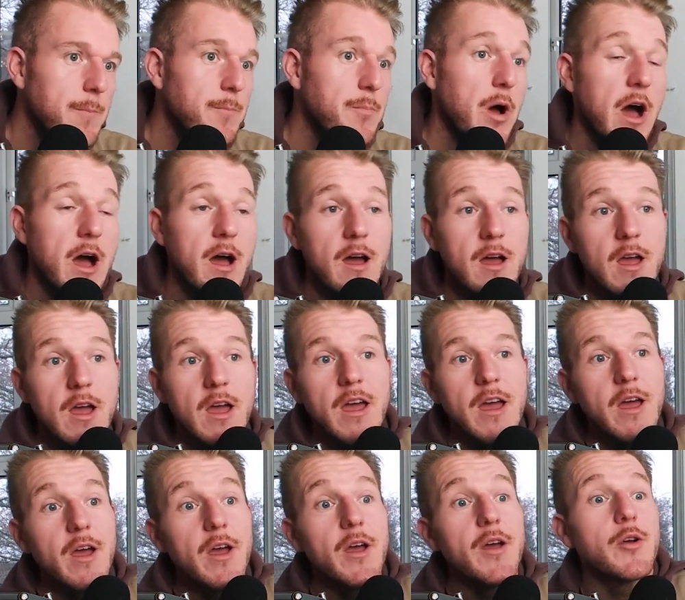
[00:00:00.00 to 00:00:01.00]
But
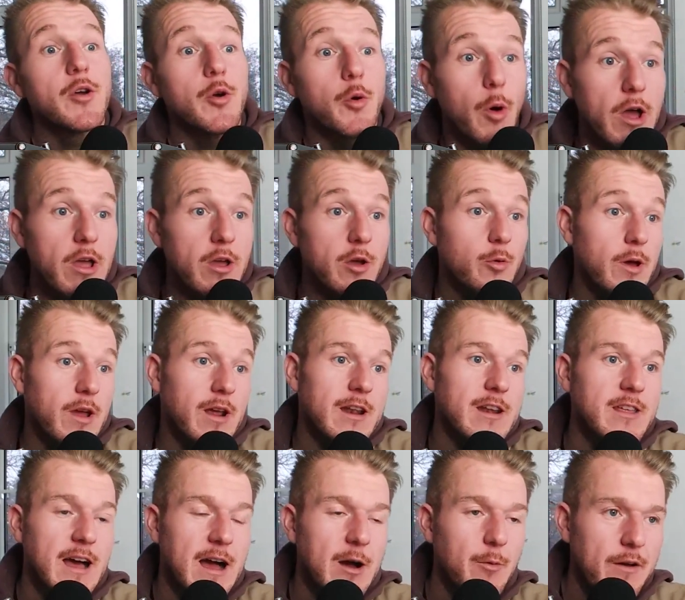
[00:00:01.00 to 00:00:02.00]
quite
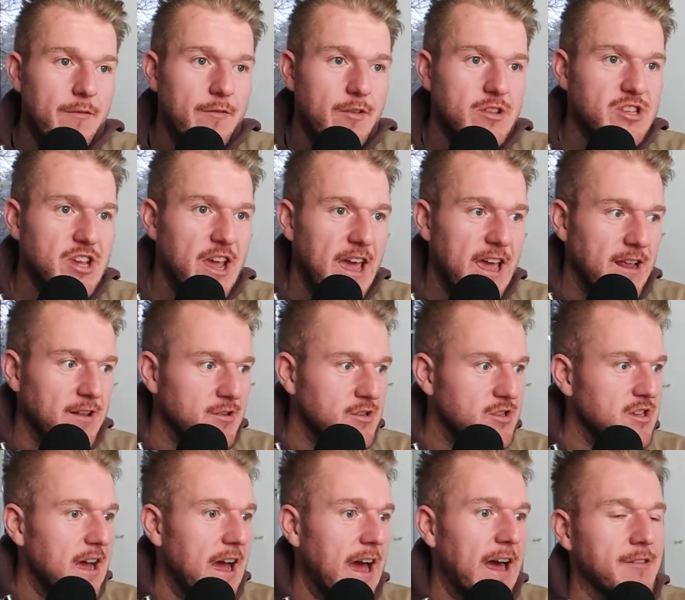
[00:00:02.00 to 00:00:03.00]
quickly that weather
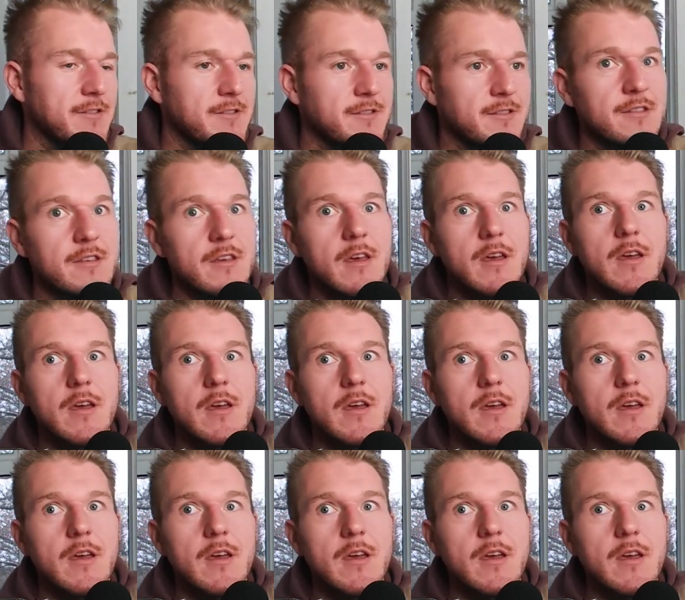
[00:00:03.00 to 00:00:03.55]
changed. And